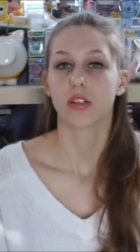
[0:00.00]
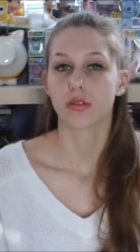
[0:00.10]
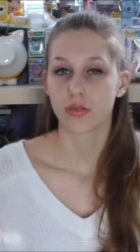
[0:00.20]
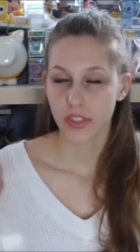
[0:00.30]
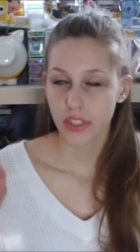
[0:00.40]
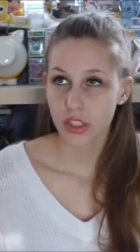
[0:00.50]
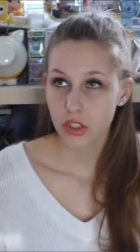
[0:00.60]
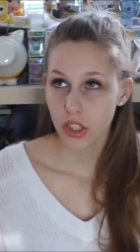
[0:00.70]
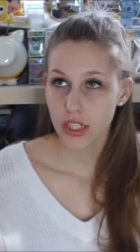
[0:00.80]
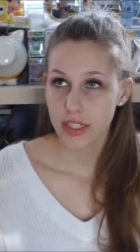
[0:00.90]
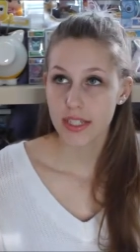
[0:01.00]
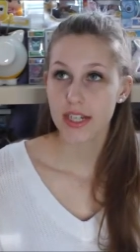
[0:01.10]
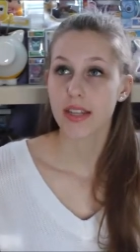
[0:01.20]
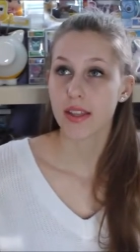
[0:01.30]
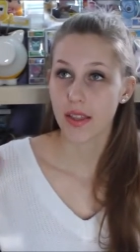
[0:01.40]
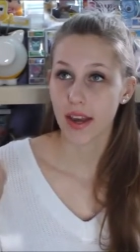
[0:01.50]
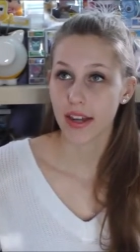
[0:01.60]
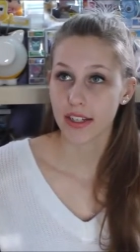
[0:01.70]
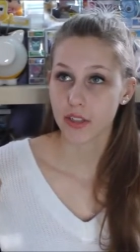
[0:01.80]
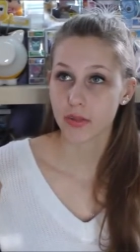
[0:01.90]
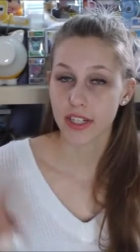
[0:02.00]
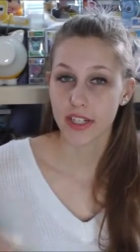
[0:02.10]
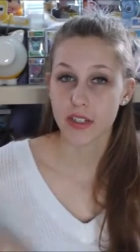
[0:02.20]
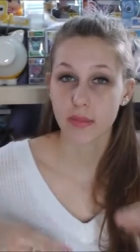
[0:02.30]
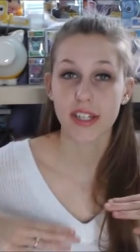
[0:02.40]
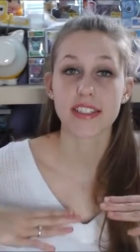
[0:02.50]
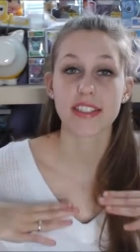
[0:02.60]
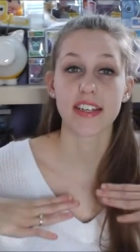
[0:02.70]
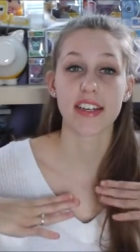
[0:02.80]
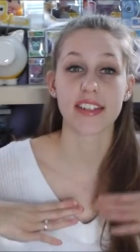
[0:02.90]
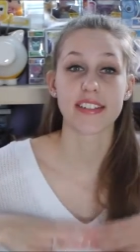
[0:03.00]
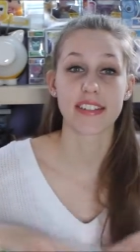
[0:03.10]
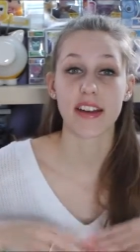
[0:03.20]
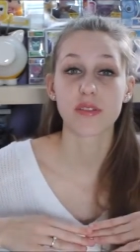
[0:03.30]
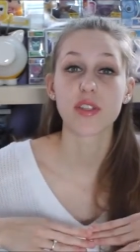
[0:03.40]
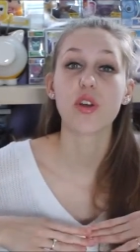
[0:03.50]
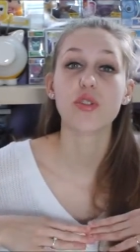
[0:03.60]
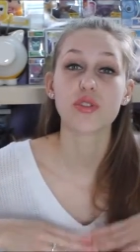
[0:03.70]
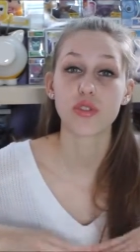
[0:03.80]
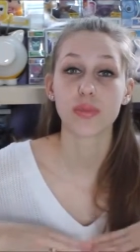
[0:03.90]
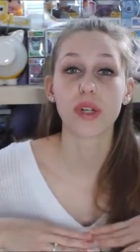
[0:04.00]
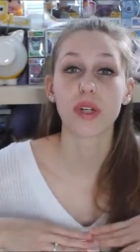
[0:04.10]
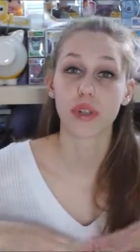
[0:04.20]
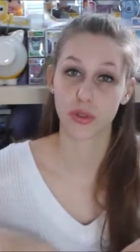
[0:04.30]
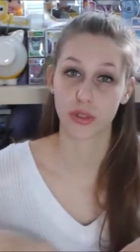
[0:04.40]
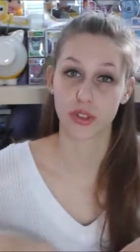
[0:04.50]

fingers crossed that I get to read it because it sounds super cool.